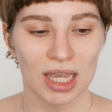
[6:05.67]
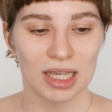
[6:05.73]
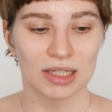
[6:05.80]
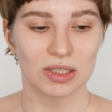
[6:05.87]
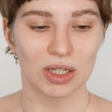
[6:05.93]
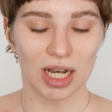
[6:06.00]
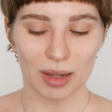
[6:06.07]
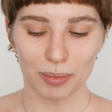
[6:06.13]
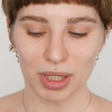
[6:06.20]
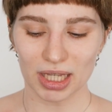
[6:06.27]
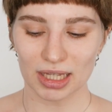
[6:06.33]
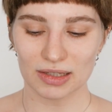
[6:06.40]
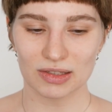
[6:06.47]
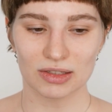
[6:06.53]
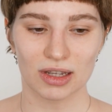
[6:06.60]
So let me
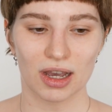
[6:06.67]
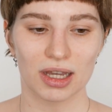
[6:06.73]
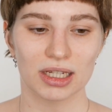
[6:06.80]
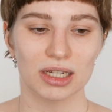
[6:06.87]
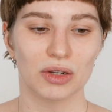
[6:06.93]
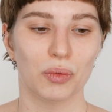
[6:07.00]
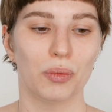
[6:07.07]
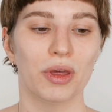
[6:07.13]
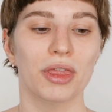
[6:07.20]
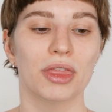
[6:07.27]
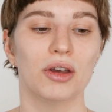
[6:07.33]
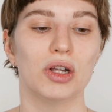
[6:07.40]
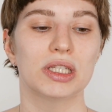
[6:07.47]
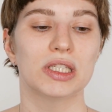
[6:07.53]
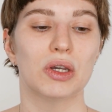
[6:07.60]
get started with
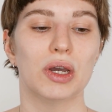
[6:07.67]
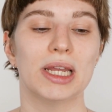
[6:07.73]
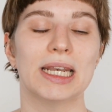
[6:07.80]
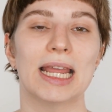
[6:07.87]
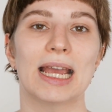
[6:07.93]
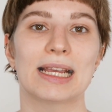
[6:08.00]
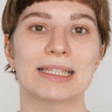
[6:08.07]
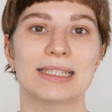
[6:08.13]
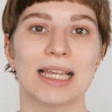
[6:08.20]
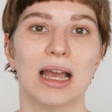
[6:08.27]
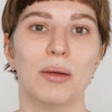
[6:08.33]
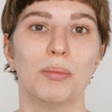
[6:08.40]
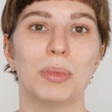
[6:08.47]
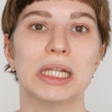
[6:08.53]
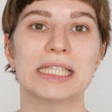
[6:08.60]
also an
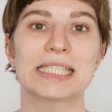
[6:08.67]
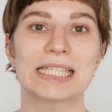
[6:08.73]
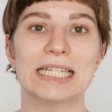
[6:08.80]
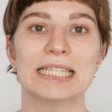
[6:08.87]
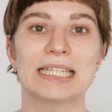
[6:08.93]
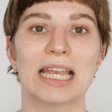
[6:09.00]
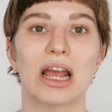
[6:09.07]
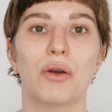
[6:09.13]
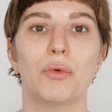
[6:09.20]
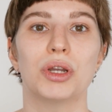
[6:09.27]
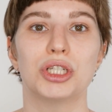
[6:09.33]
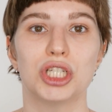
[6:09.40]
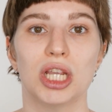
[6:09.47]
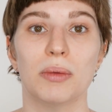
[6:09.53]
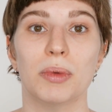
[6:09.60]
example skincare
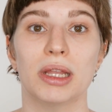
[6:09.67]
regime.